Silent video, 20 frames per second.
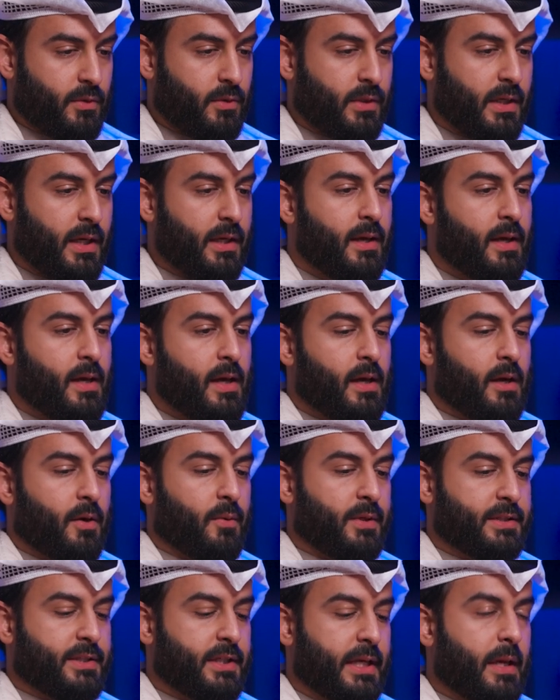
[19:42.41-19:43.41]
Okay.
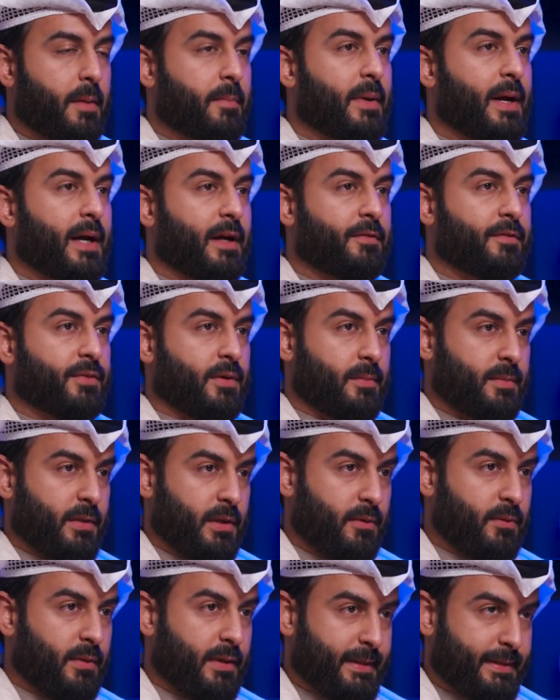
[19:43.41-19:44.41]
Once I get back from the
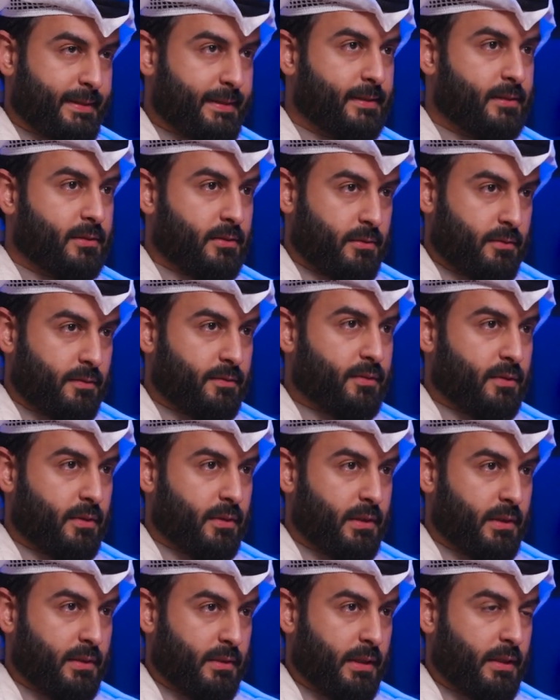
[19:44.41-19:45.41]
US for
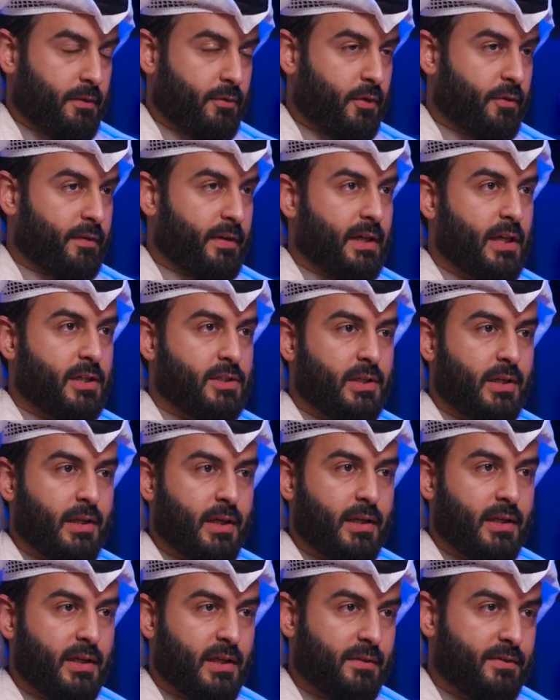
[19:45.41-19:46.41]
vacation,
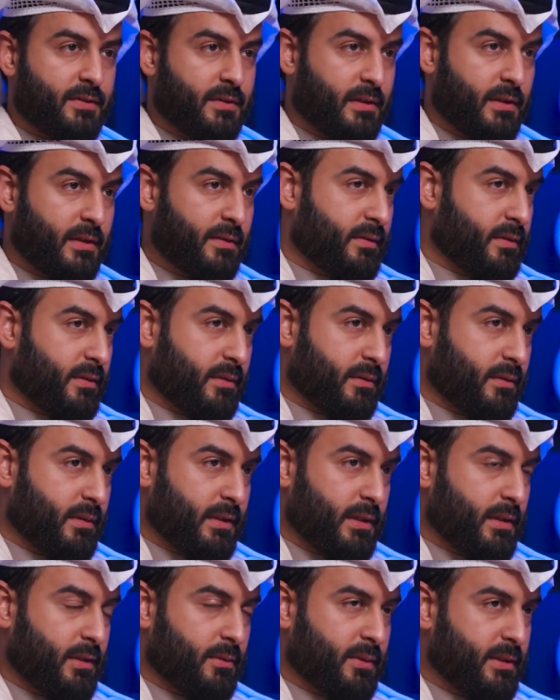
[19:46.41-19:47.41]
I never
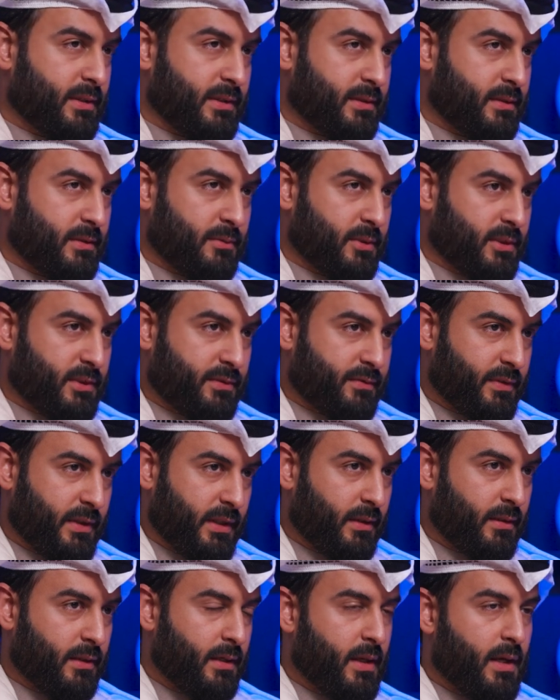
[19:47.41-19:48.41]
was
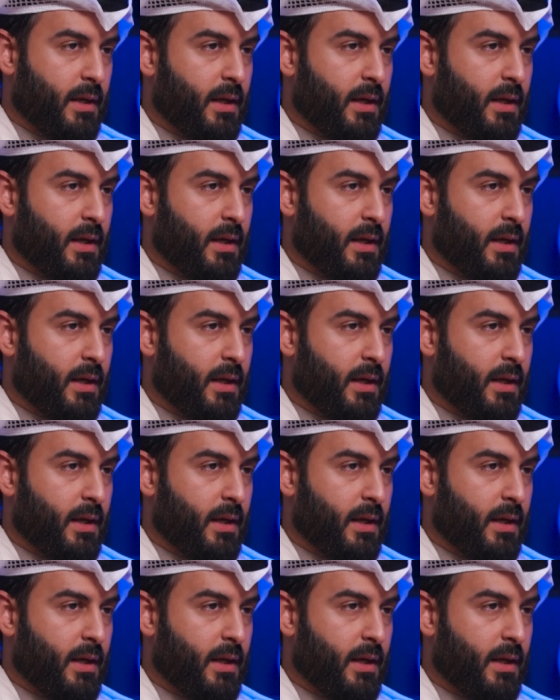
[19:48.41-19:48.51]
free.